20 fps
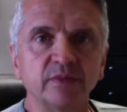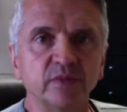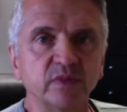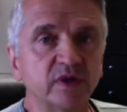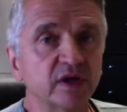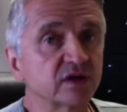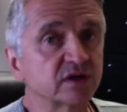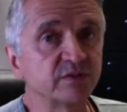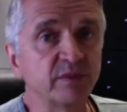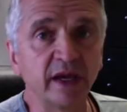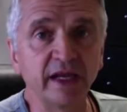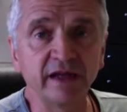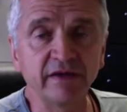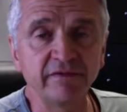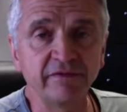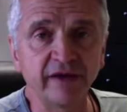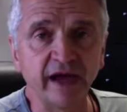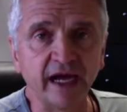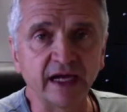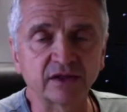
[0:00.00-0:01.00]
There's many
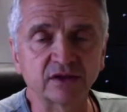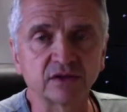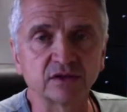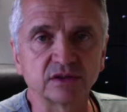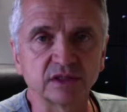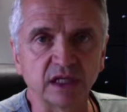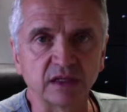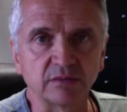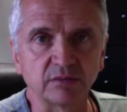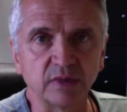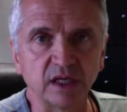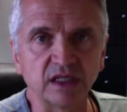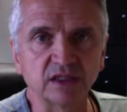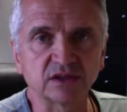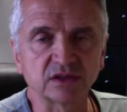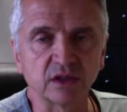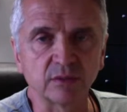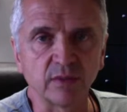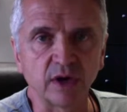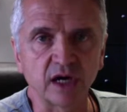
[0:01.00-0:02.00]
factors that
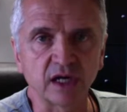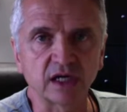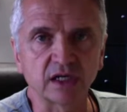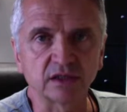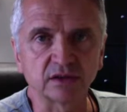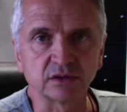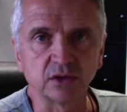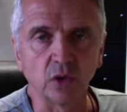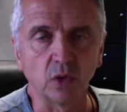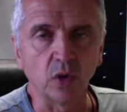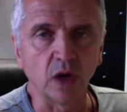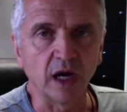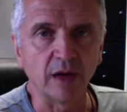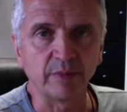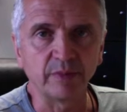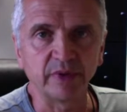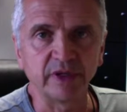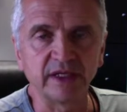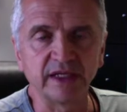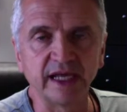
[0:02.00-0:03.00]
makes the market go
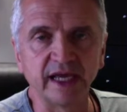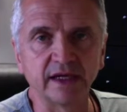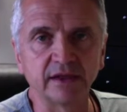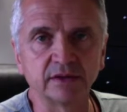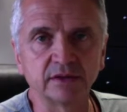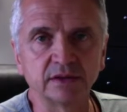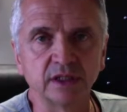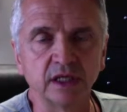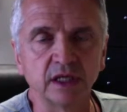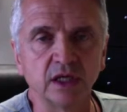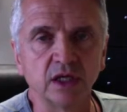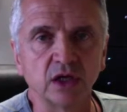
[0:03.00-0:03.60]
up and down.